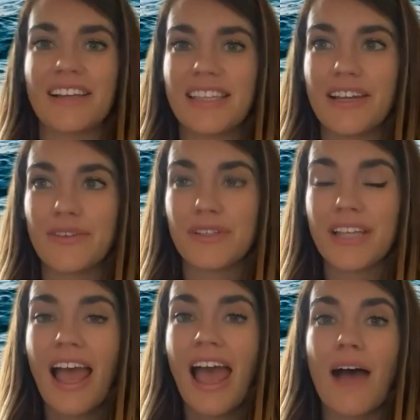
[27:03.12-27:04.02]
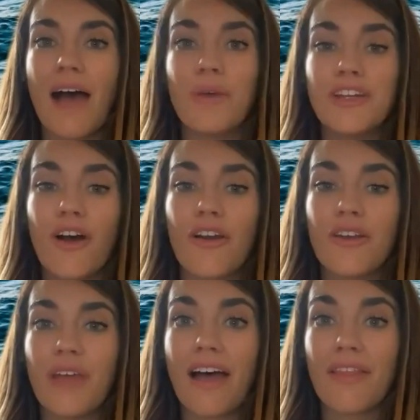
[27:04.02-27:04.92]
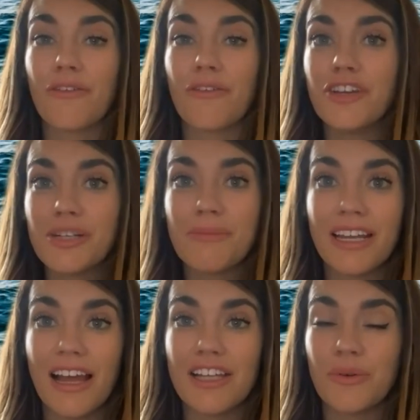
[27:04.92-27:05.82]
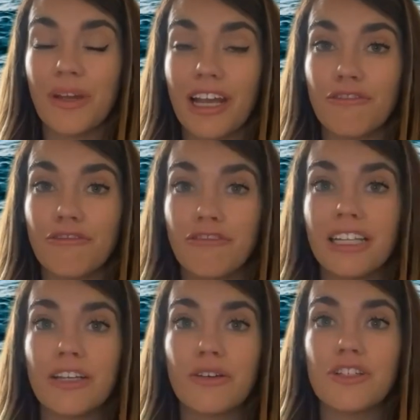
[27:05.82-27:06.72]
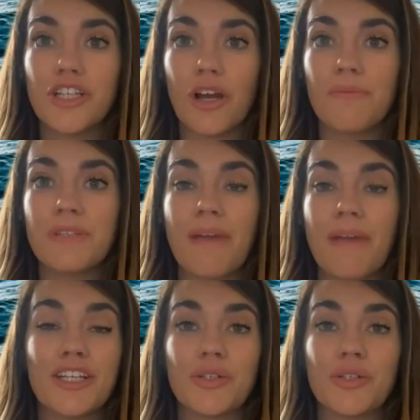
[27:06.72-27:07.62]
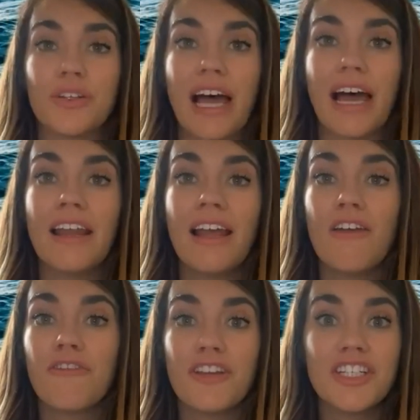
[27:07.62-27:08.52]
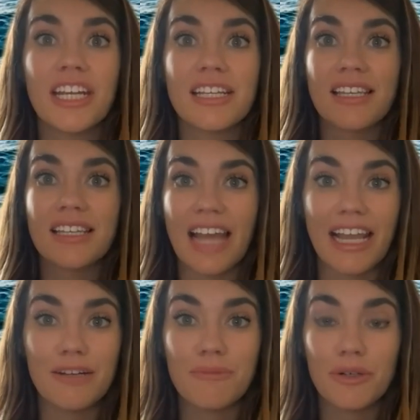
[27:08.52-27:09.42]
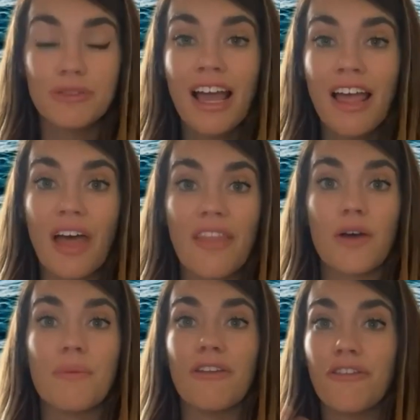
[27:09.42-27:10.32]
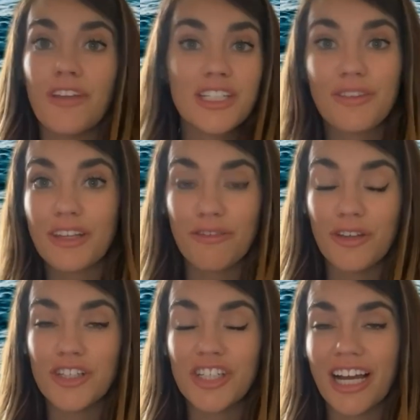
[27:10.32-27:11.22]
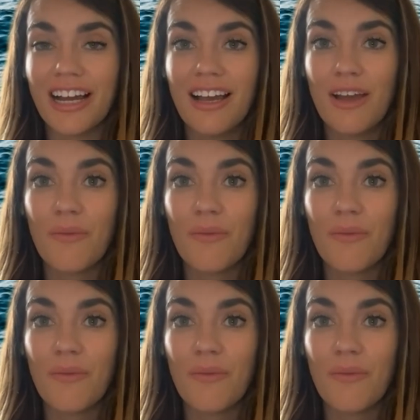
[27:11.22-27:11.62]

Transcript: our seals. And we know that the fishermen are doing a really good job to make sure that fishing is sustainable, that there'll be fish for the future,